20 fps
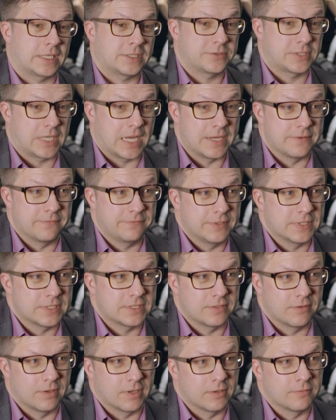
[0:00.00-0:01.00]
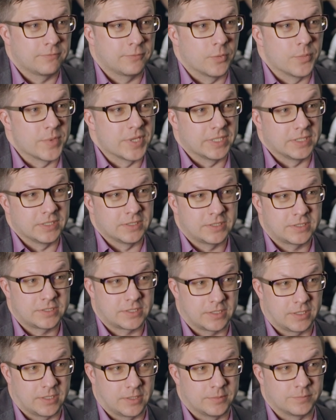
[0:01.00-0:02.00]
Cash Game Festival for me
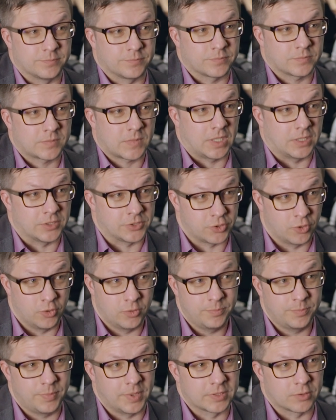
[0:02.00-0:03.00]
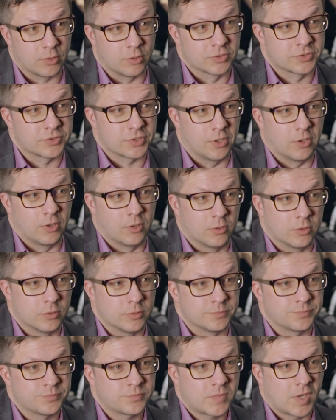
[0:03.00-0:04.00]
is a job, but
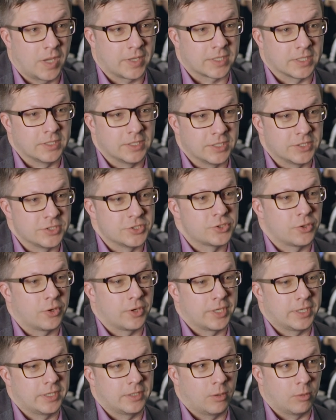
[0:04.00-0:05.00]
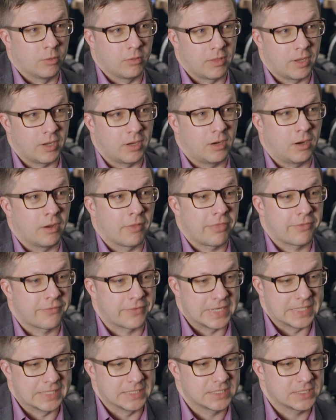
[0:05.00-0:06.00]
also I can enjoy all the other
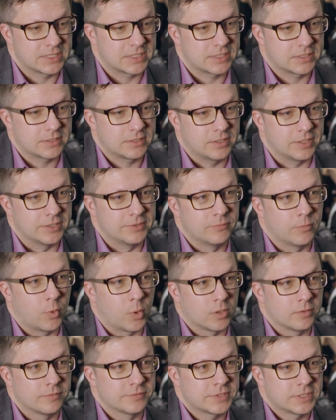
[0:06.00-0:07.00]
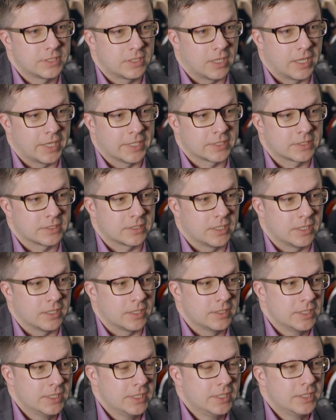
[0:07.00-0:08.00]
things involved, like
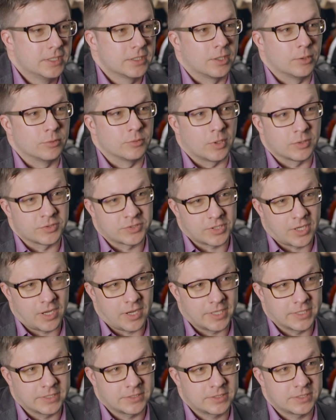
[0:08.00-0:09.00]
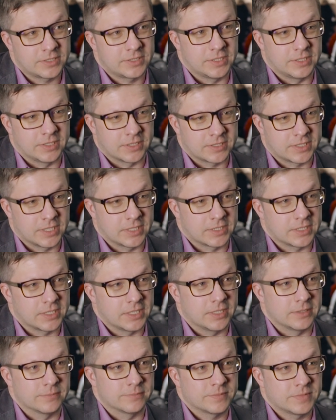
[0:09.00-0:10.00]
go outside, see the
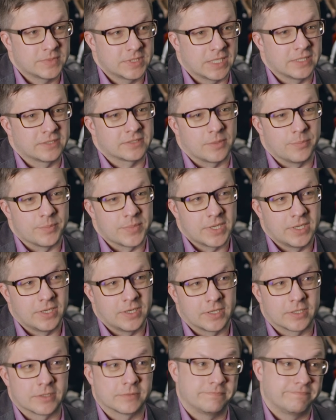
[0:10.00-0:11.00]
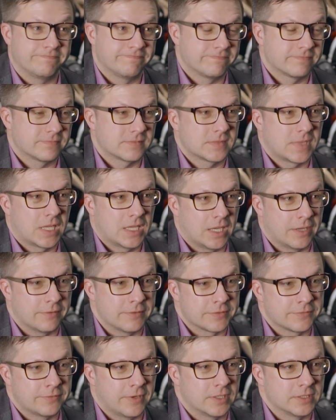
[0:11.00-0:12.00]
city, taste some beer,
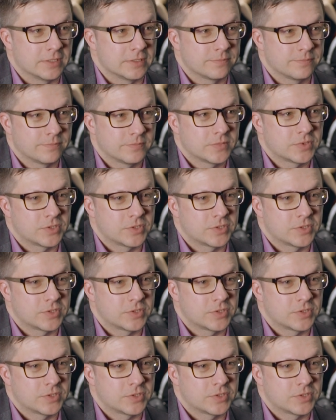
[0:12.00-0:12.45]
having fun.